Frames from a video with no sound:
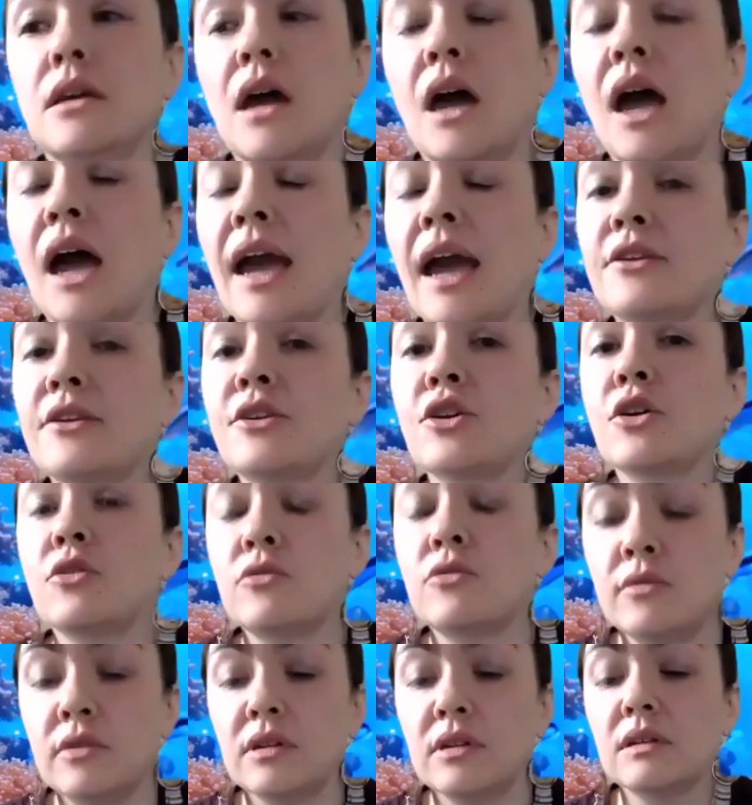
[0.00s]
I
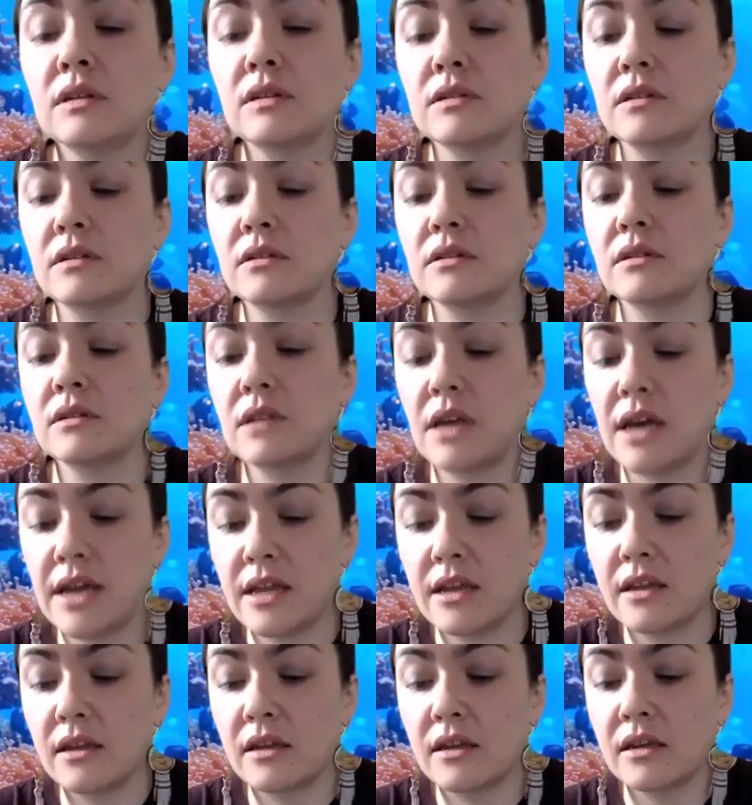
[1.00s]
don't
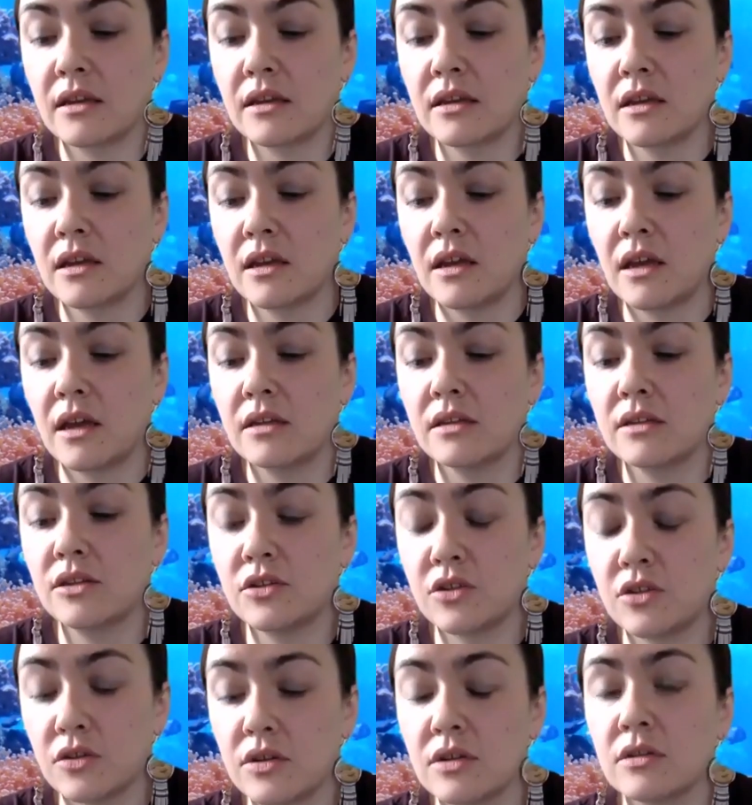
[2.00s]
like
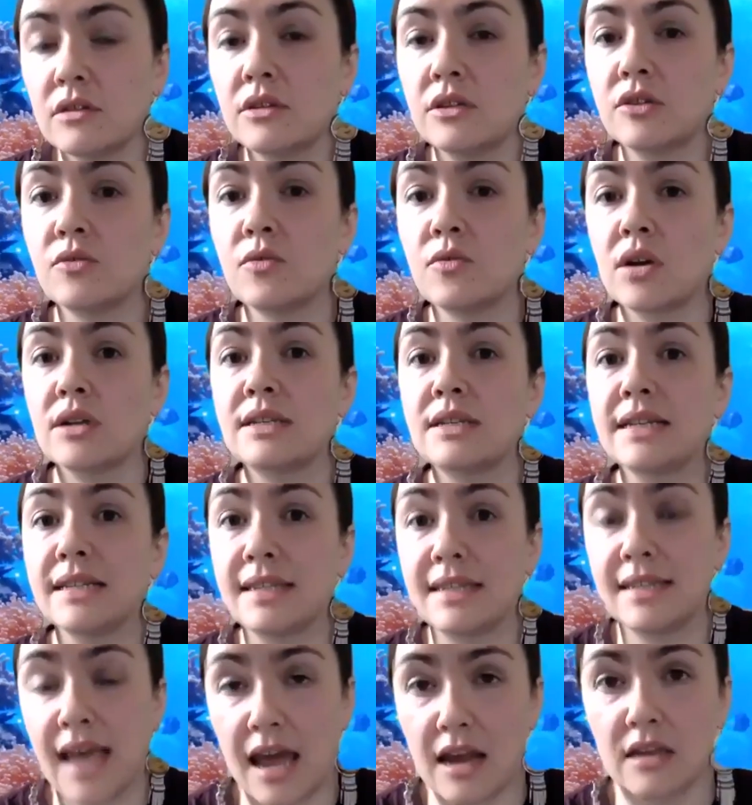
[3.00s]
students who are
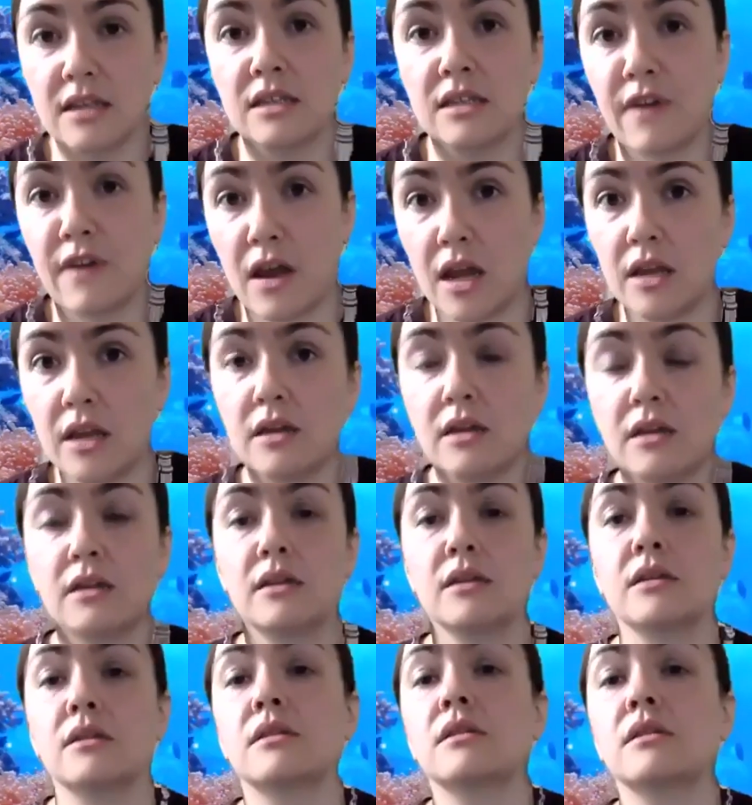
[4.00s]
dissatisfied
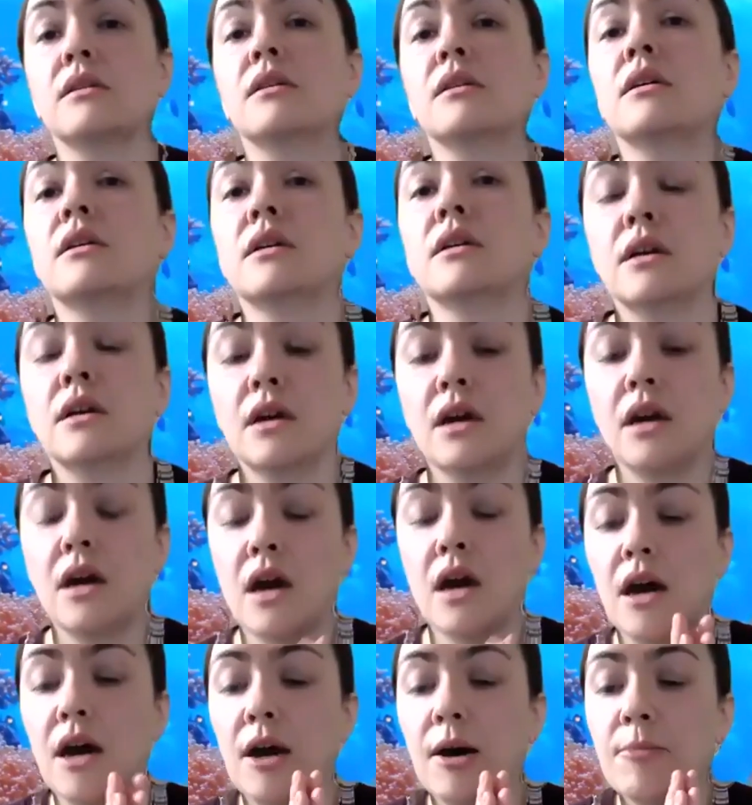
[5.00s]

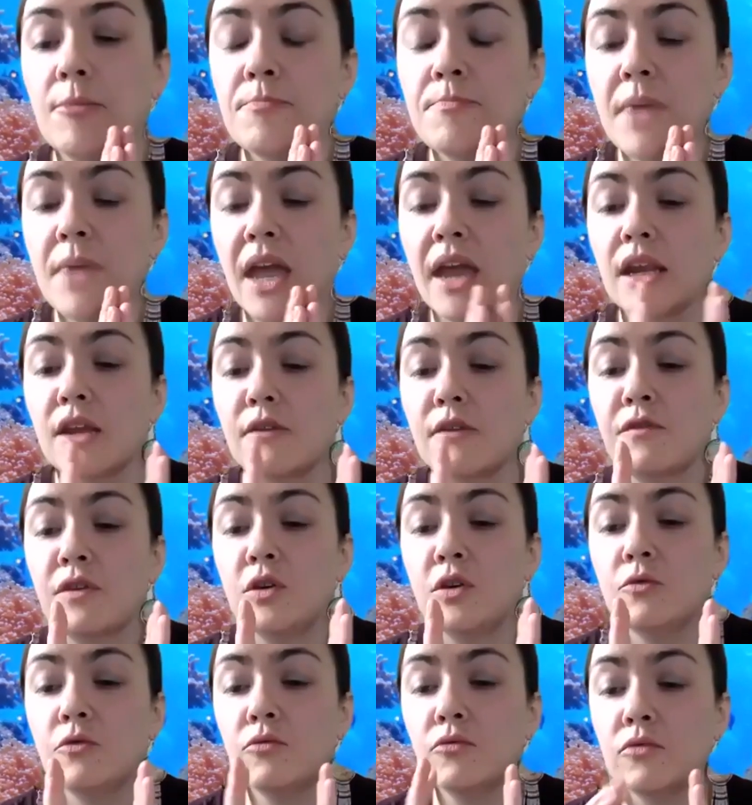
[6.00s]
um, and if
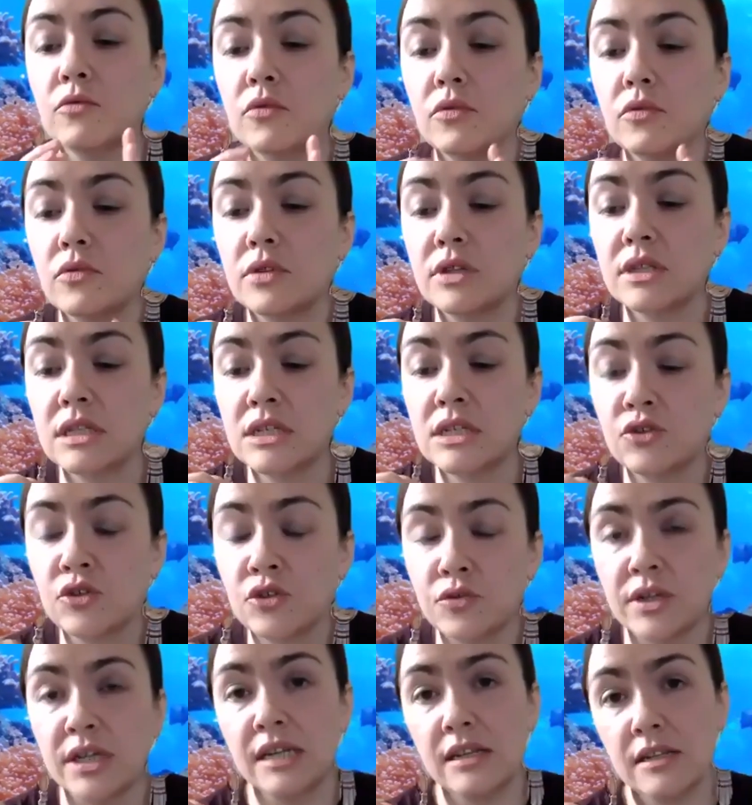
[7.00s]
you
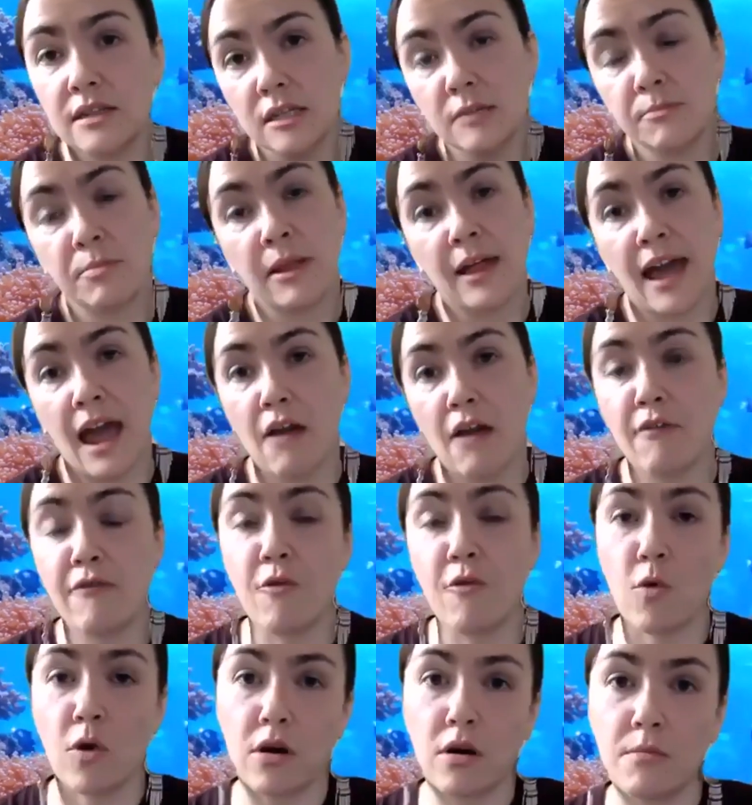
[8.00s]
treat this
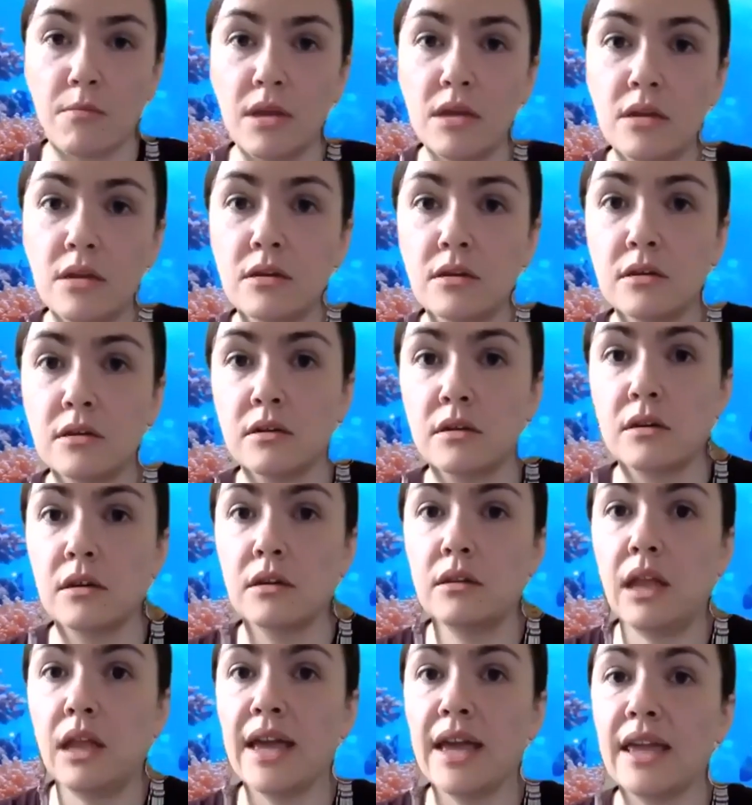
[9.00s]
platform
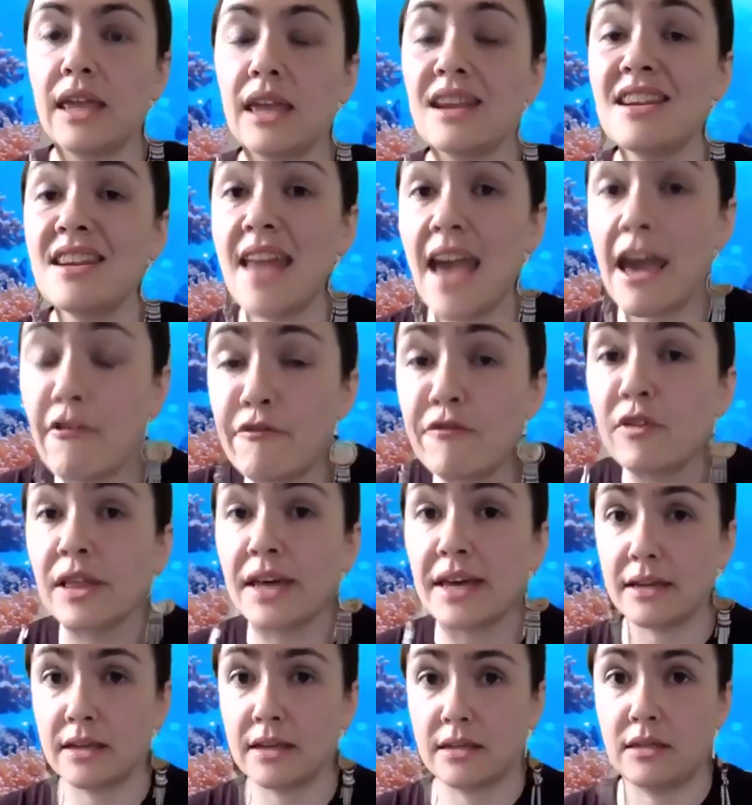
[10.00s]
like
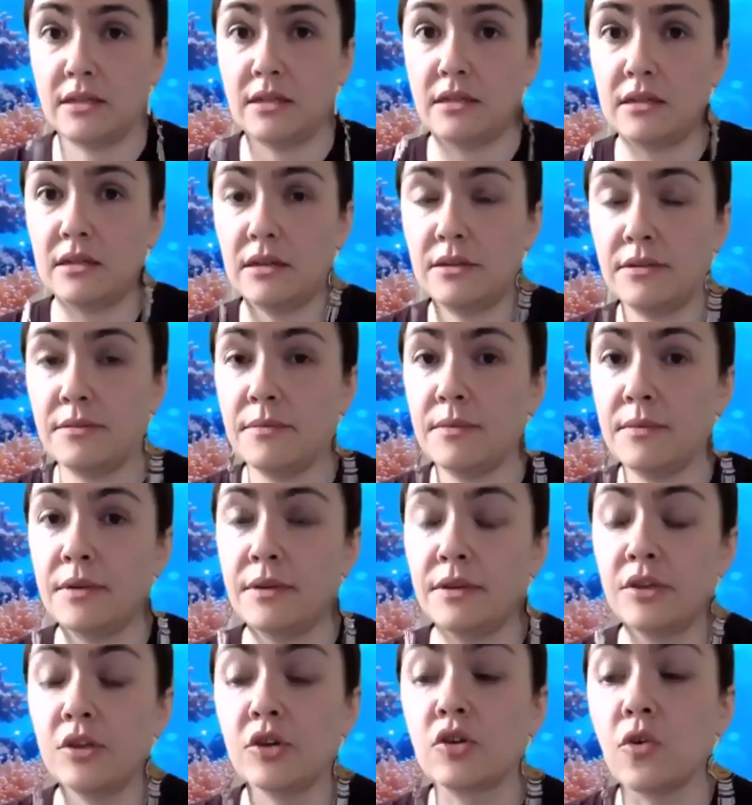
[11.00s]
Netflix,
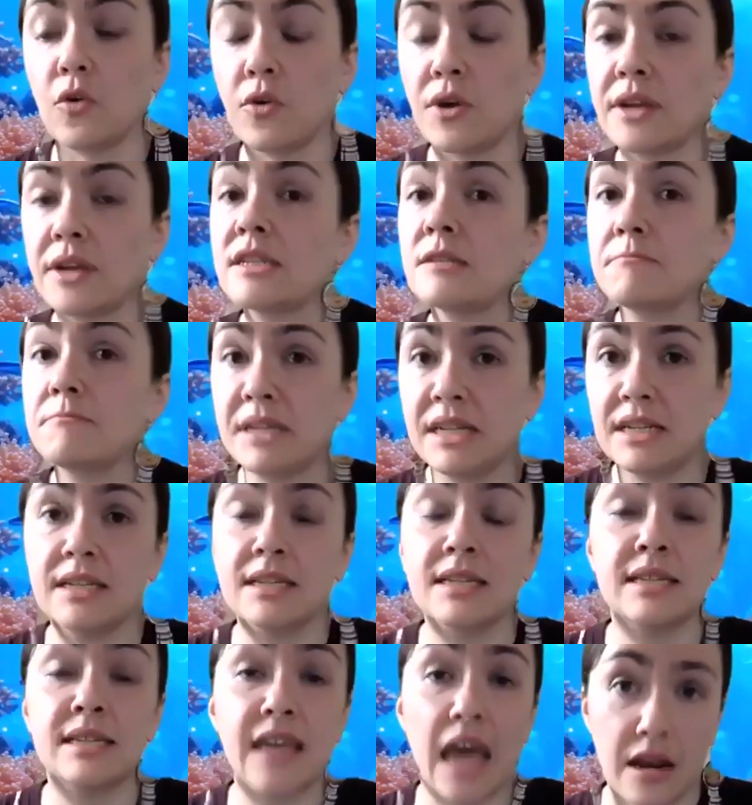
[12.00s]
you're going to be
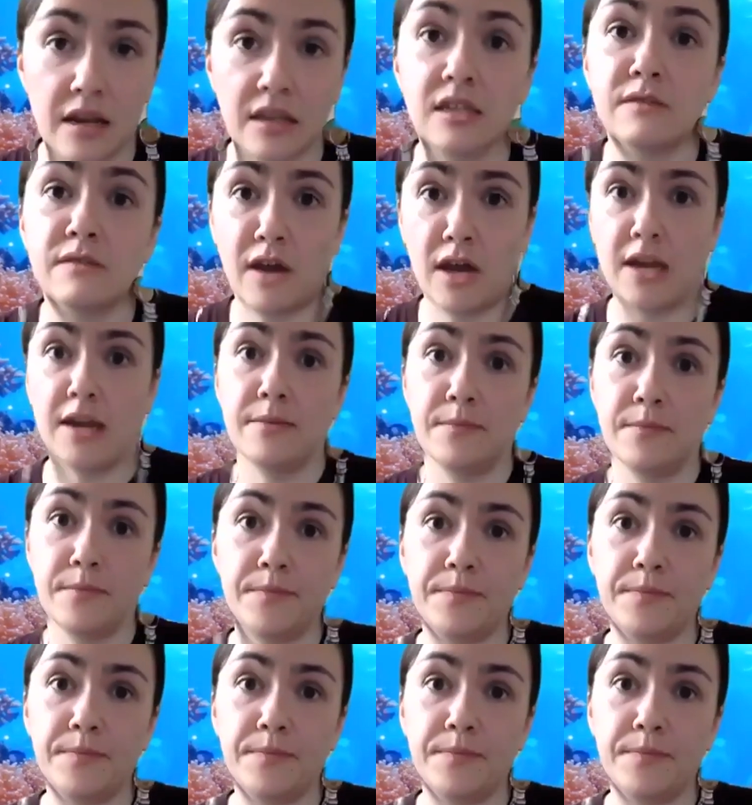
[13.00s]
dissatisfied.